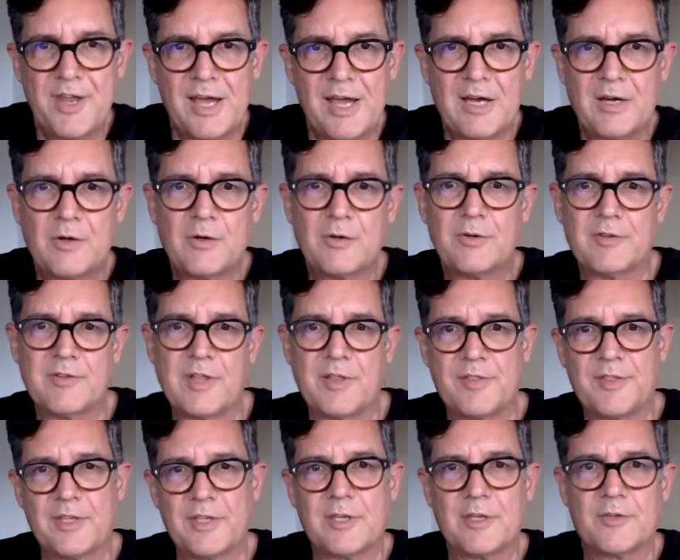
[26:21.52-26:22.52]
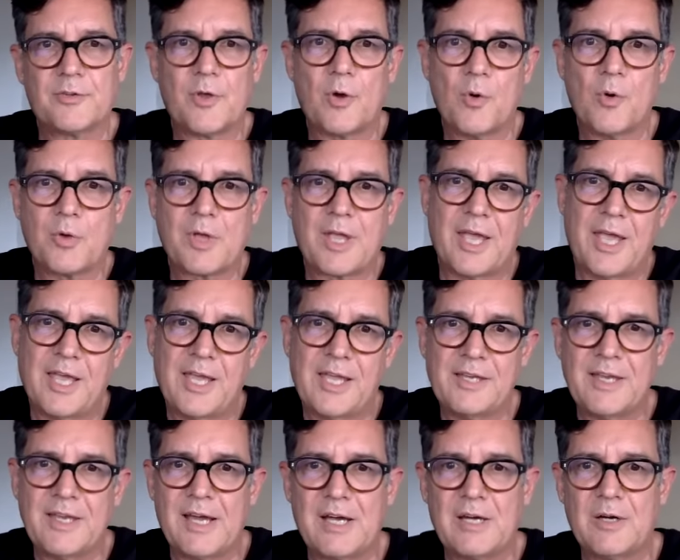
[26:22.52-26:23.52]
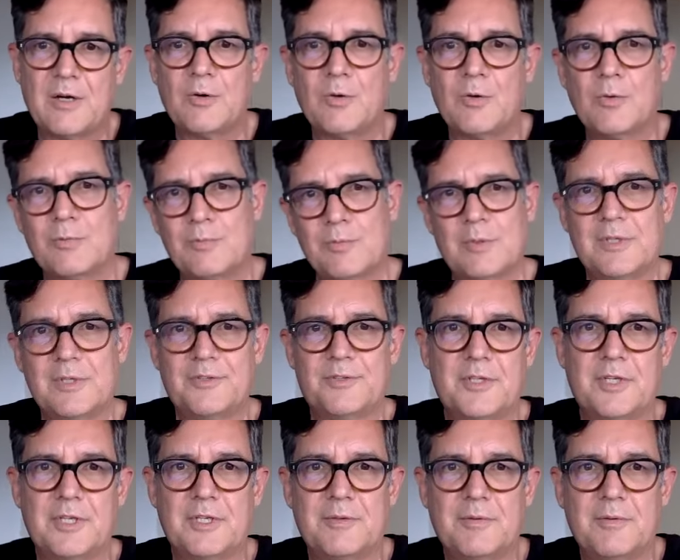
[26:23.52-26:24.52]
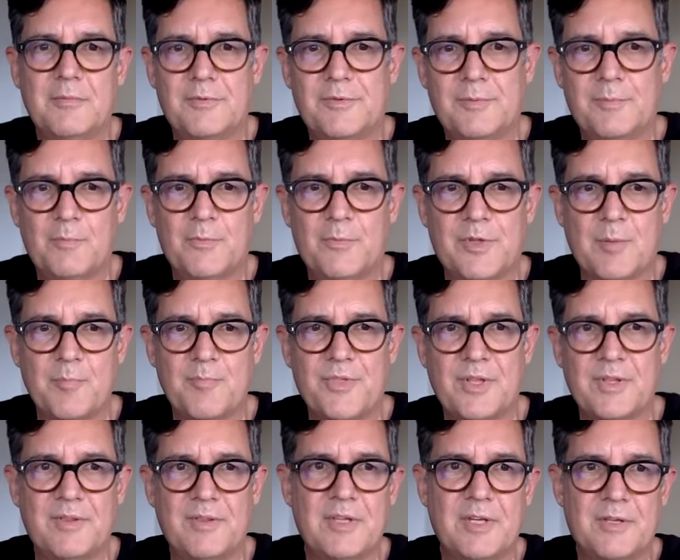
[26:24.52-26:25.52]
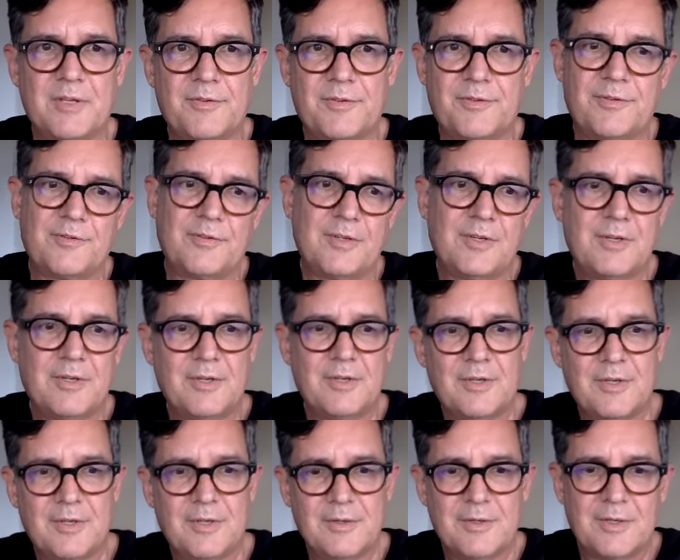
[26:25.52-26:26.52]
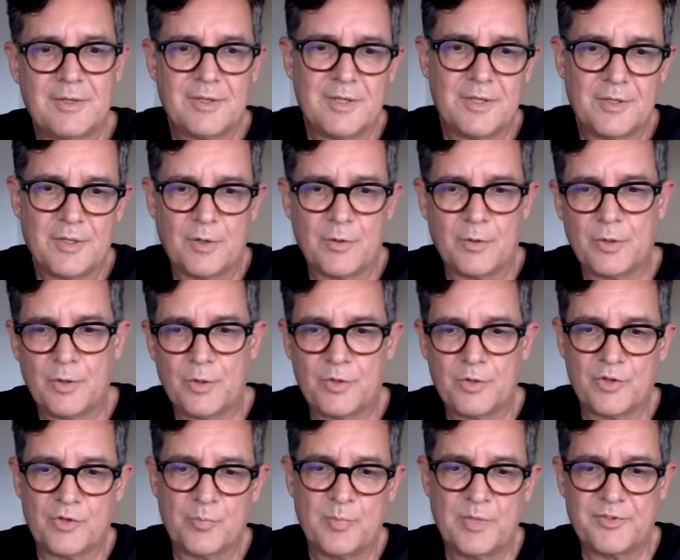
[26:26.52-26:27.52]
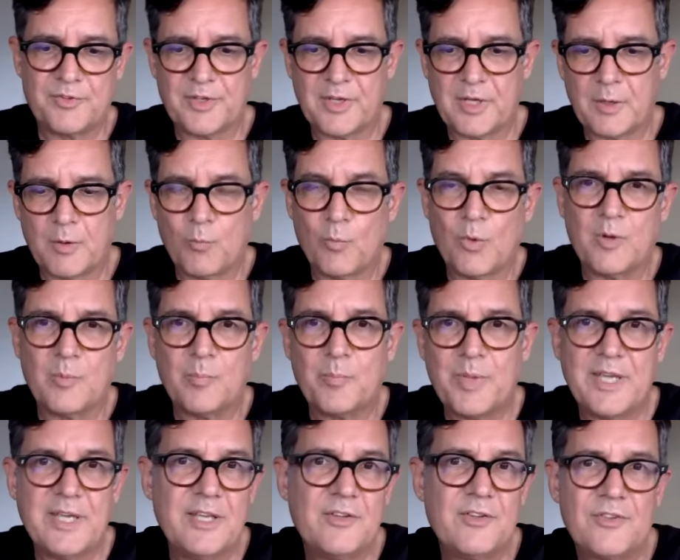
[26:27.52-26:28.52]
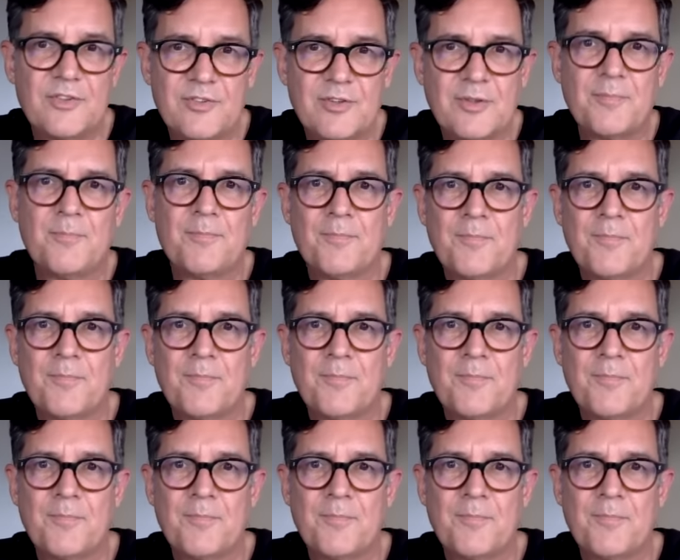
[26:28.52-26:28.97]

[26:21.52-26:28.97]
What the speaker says: now? Do they think it's okay now? Is it something that's, you're just missing one piece?